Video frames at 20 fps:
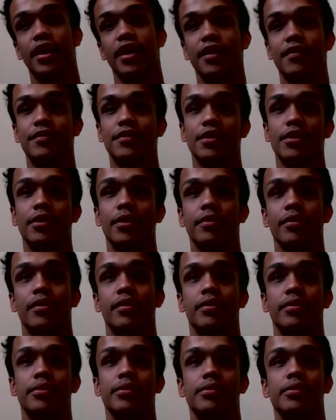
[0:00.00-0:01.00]
have to go
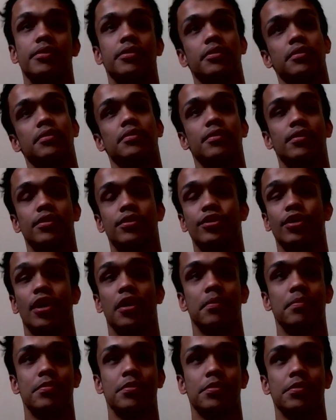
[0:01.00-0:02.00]
through
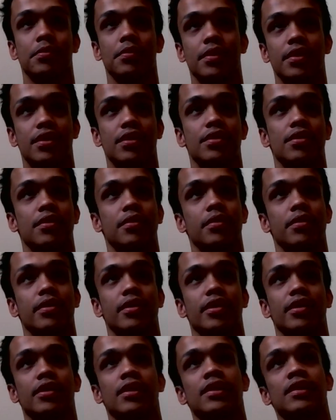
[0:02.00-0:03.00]
jobs, which
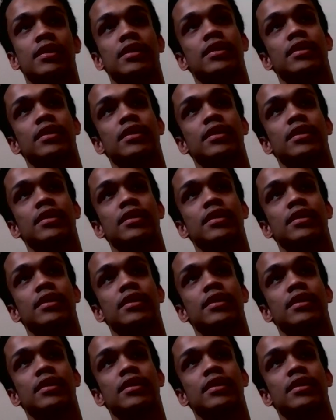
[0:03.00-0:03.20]
are